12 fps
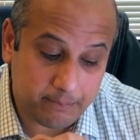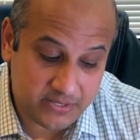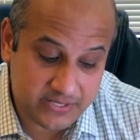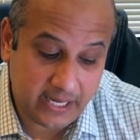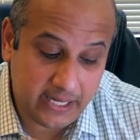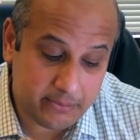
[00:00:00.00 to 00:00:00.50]

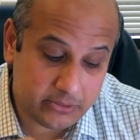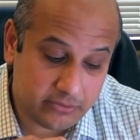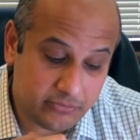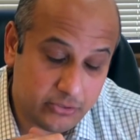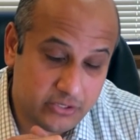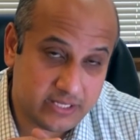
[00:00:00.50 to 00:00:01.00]
asylum
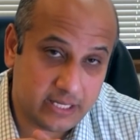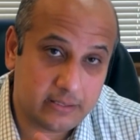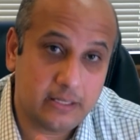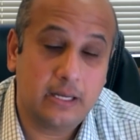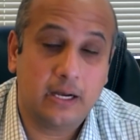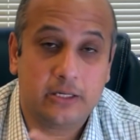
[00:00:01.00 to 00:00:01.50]
interview is that
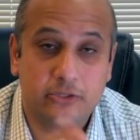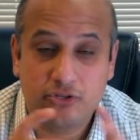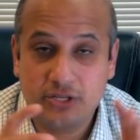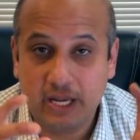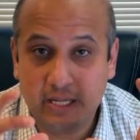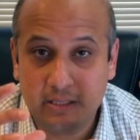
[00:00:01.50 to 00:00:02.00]

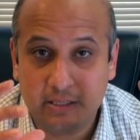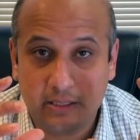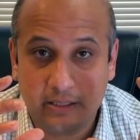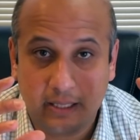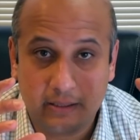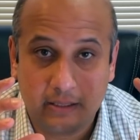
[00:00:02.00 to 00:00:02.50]
understand
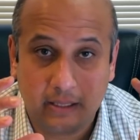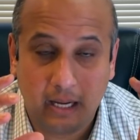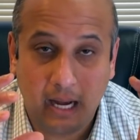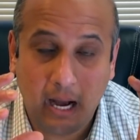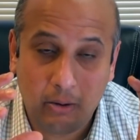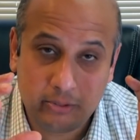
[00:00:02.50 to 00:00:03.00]
that
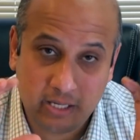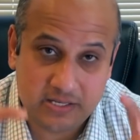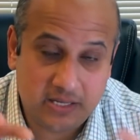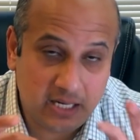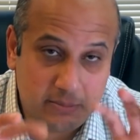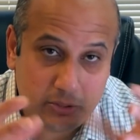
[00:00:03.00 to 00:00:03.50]
how the
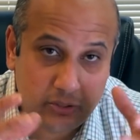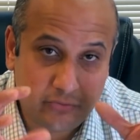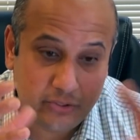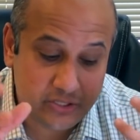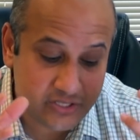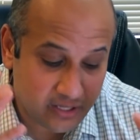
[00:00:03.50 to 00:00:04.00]
asylum
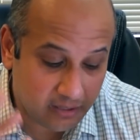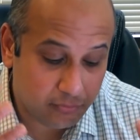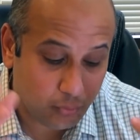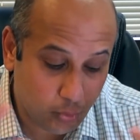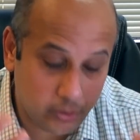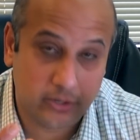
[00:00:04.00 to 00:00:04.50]
interview
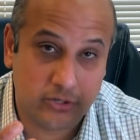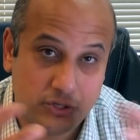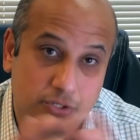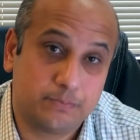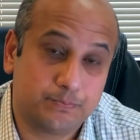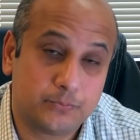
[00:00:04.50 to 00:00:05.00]
itself
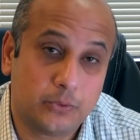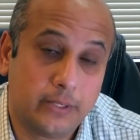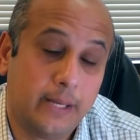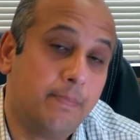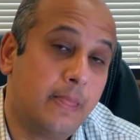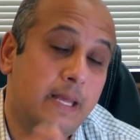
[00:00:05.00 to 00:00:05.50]
works.
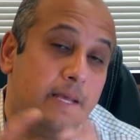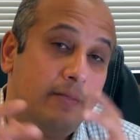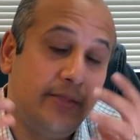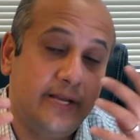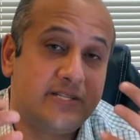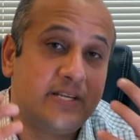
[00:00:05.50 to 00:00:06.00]
Okay,
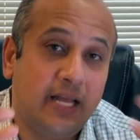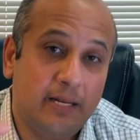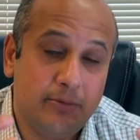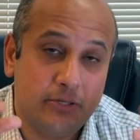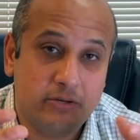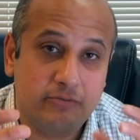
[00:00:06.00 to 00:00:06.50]
the
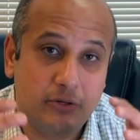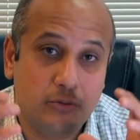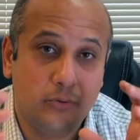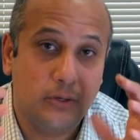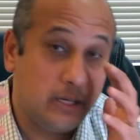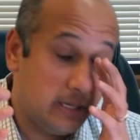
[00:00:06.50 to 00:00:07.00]
asylum
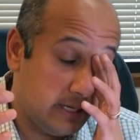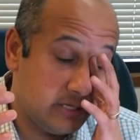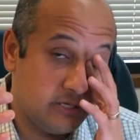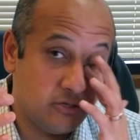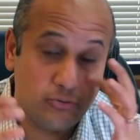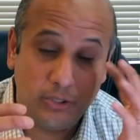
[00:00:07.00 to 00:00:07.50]
interview
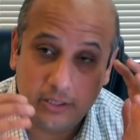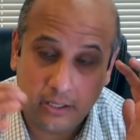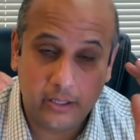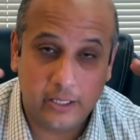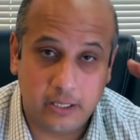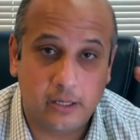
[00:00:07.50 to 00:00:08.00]
is usually
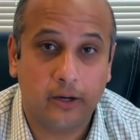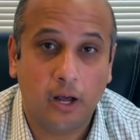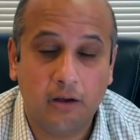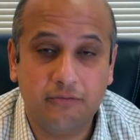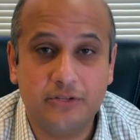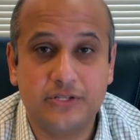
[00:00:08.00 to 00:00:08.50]
done in an
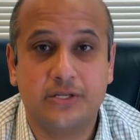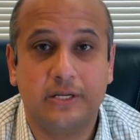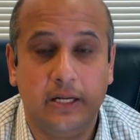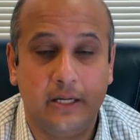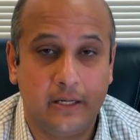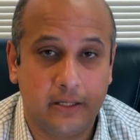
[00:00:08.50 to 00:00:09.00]

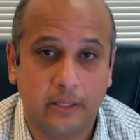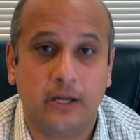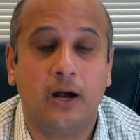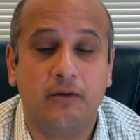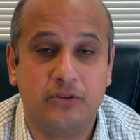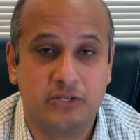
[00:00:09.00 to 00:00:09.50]
office, and in that
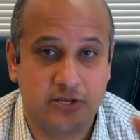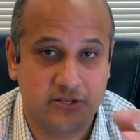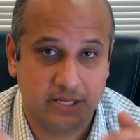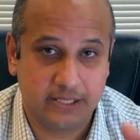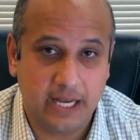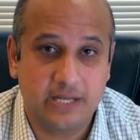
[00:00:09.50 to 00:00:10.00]
office there's
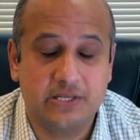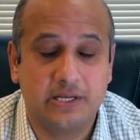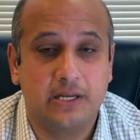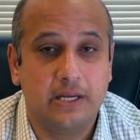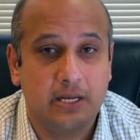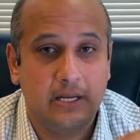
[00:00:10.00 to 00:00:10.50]
a desk.